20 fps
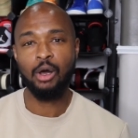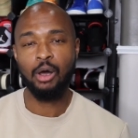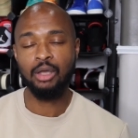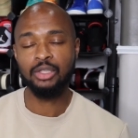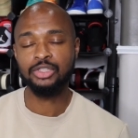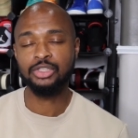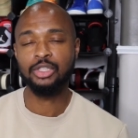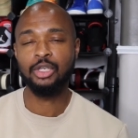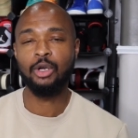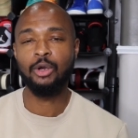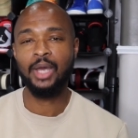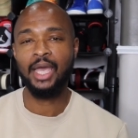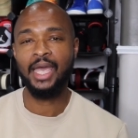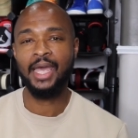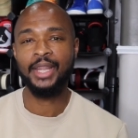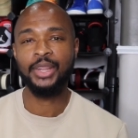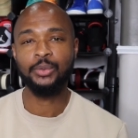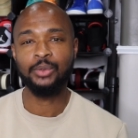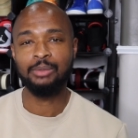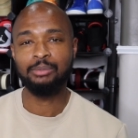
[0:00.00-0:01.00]
Also
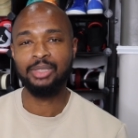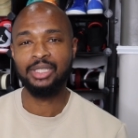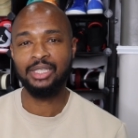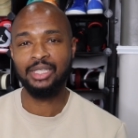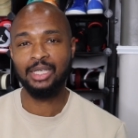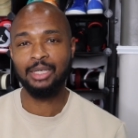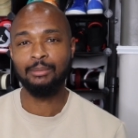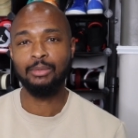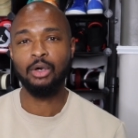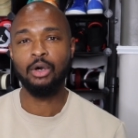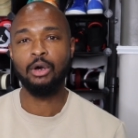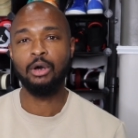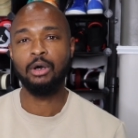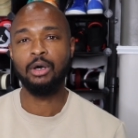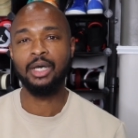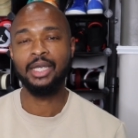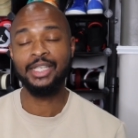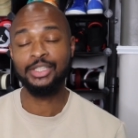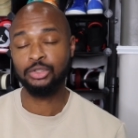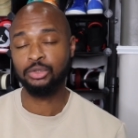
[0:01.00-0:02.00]
at 3 p.m.
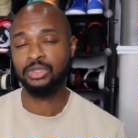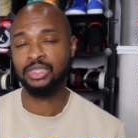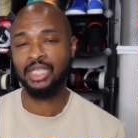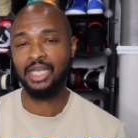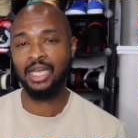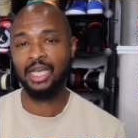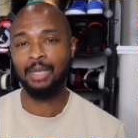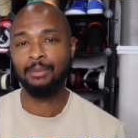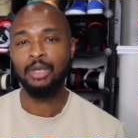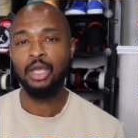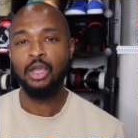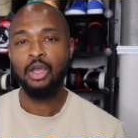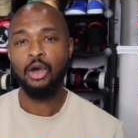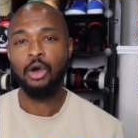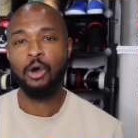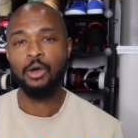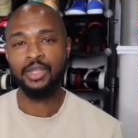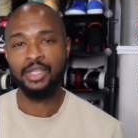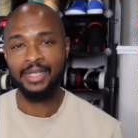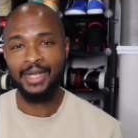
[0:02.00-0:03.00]
on Eastern Time
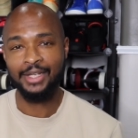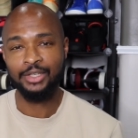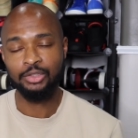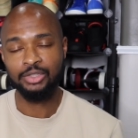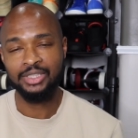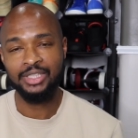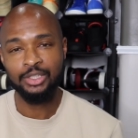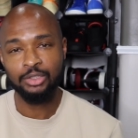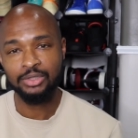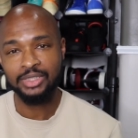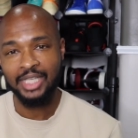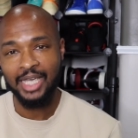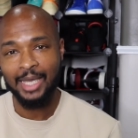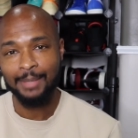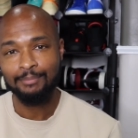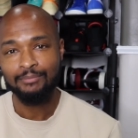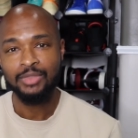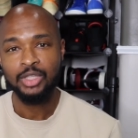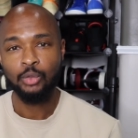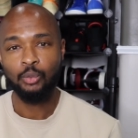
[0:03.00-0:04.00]
on the Nike Sneakers
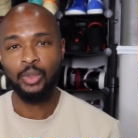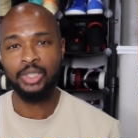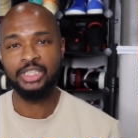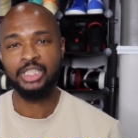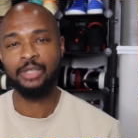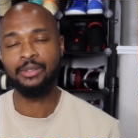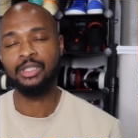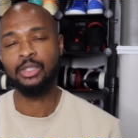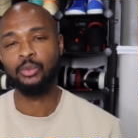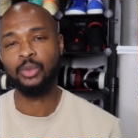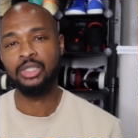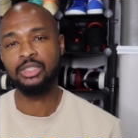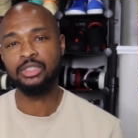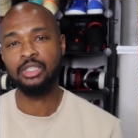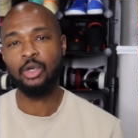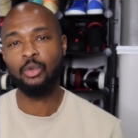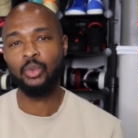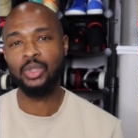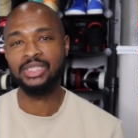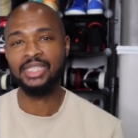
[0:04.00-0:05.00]
app when Jerry
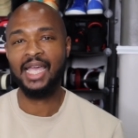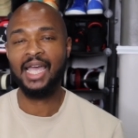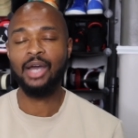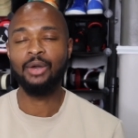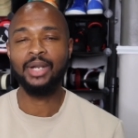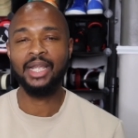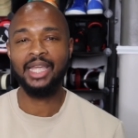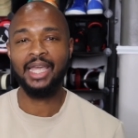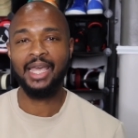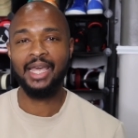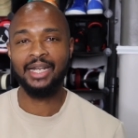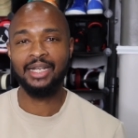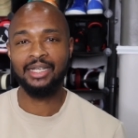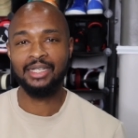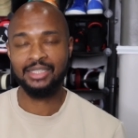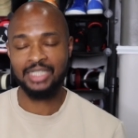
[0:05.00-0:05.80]
Lorenzo was out at